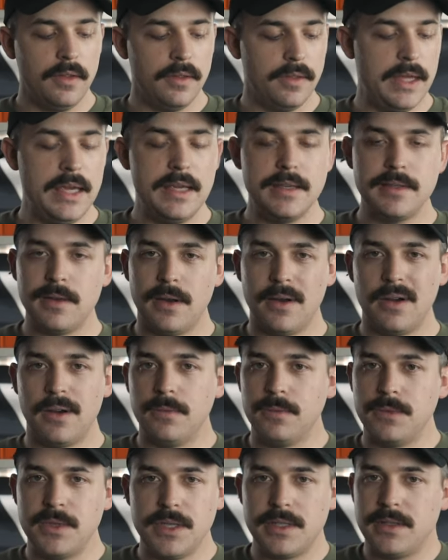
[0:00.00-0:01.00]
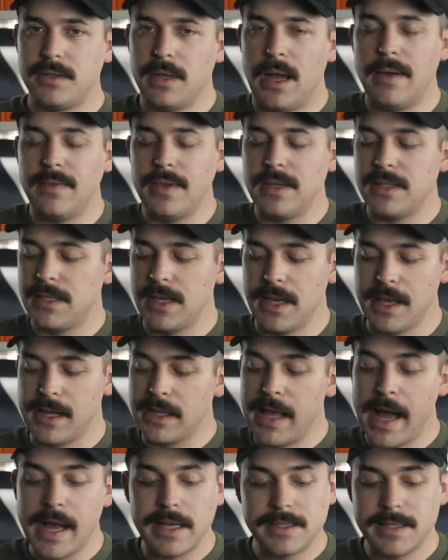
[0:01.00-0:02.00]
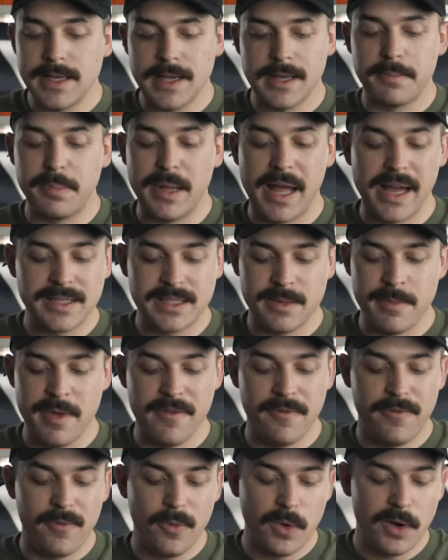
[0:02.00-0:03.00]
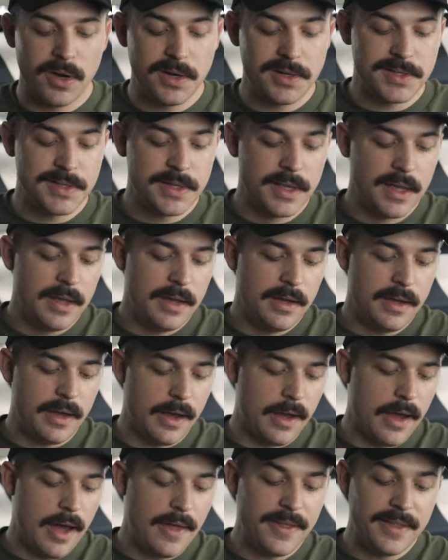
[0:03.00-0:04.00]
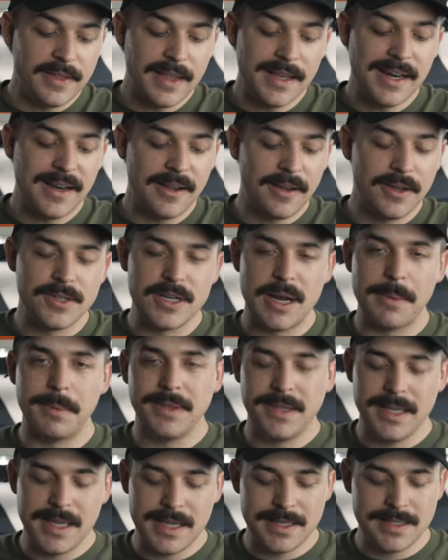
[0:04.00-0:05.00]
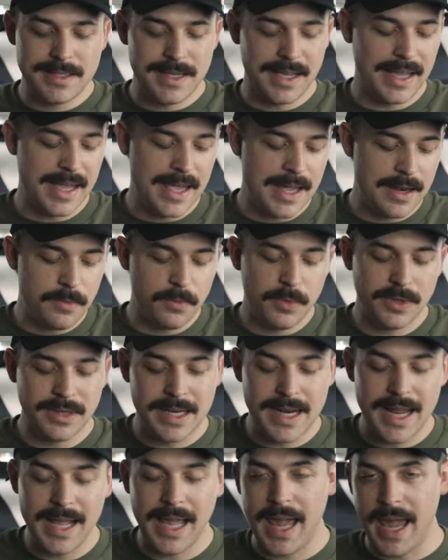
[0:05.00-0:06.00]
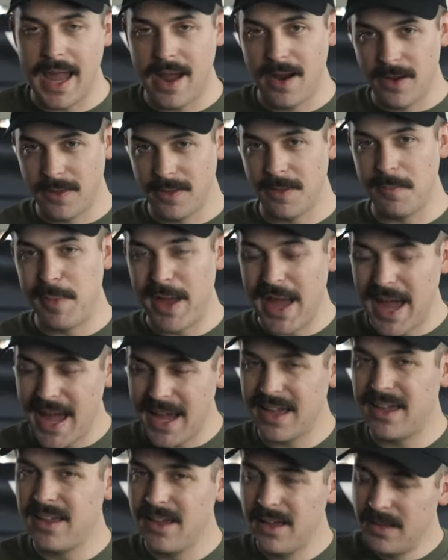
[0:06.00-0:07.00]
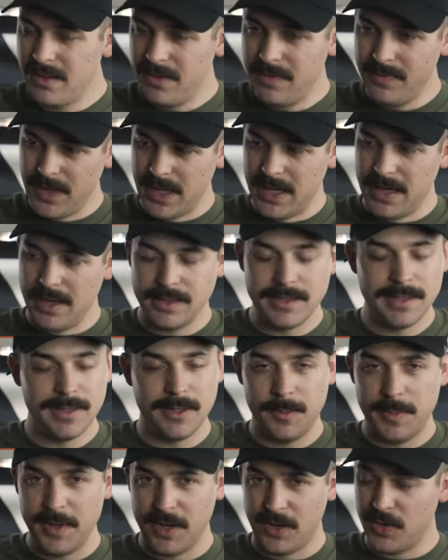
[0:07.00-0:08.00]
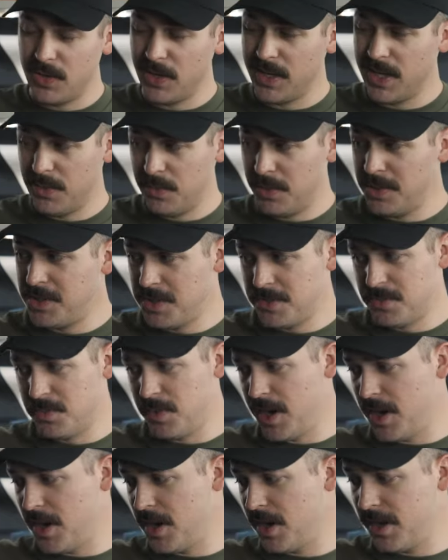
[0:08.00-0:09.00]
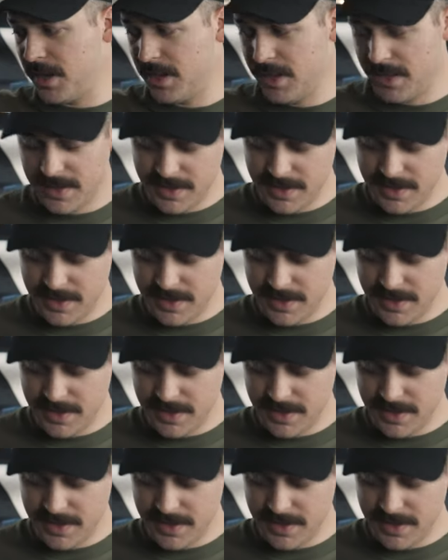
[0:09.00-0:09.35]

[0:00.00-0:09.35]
these are just obviously classic Black Cement fours. Uh, I think they did a good job with these. Again, with the Nike Air on the back. Uh, it's a little bit crooked, which is weird.